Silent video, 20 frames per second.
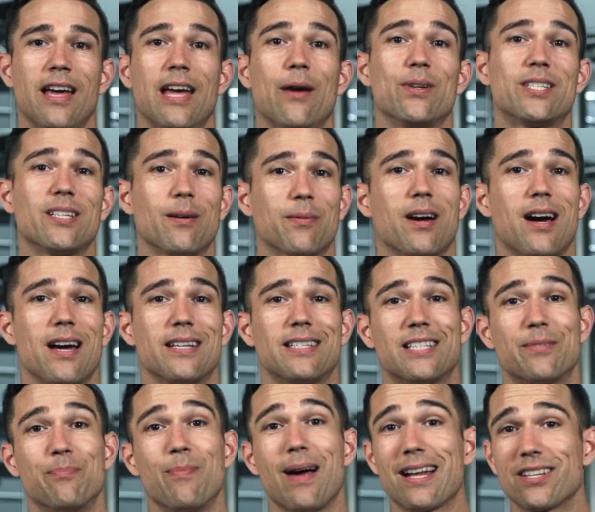what's up guys?
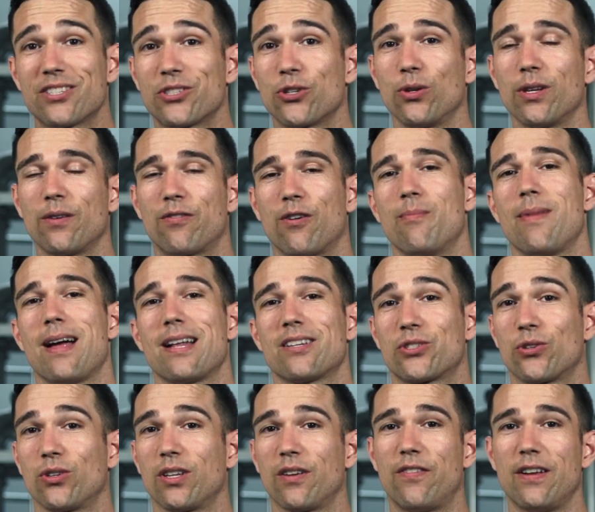It's Matt Stirling from
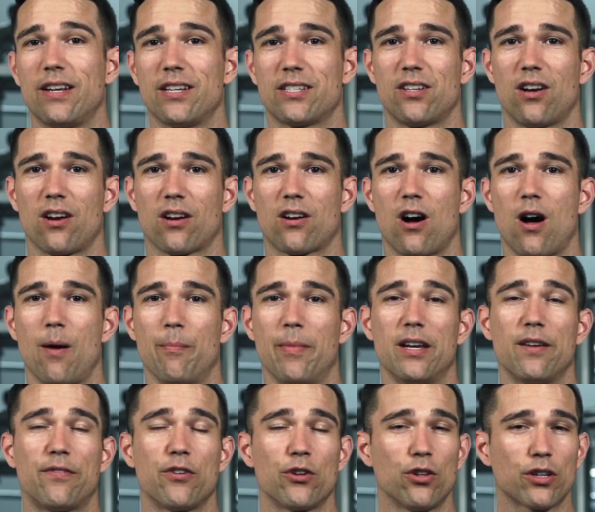MattStirlingFitness.com,
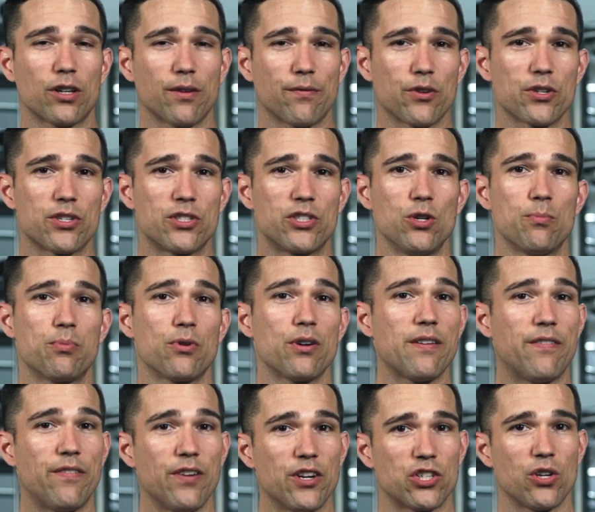and if you're looking for super
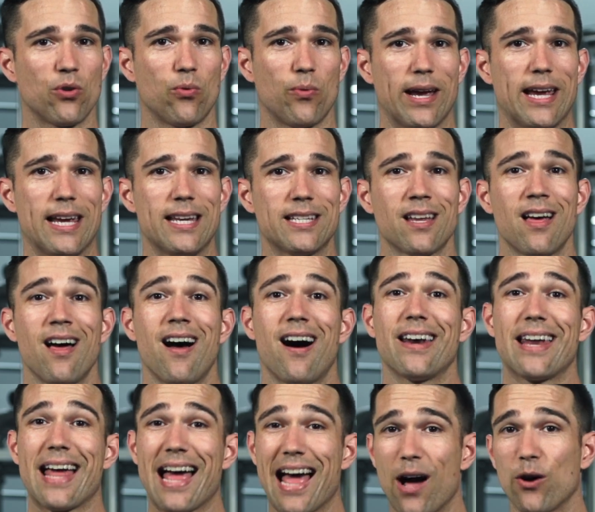efficient ways
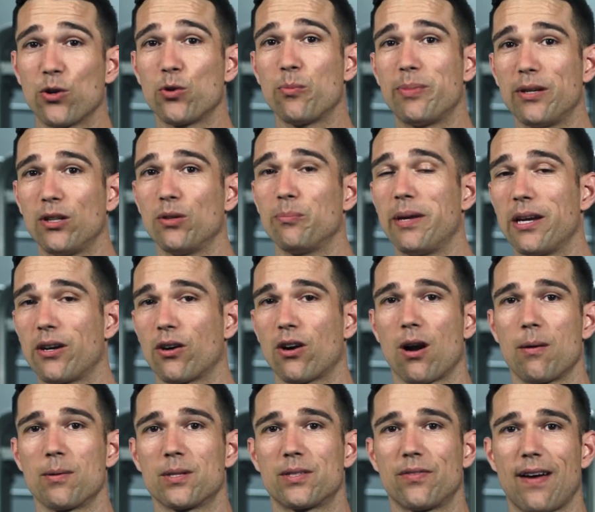on how to build bigger
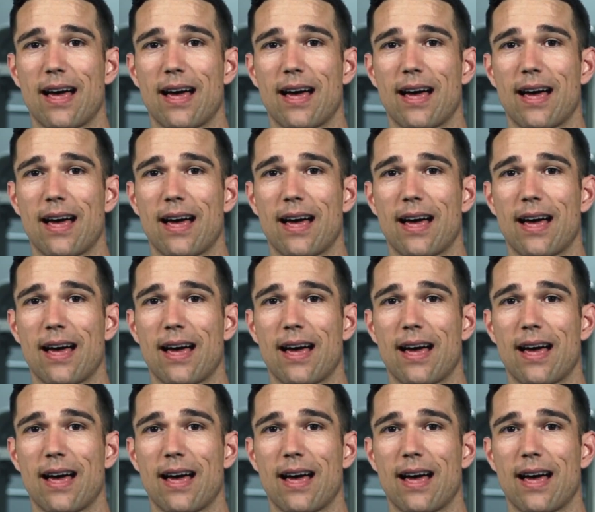arms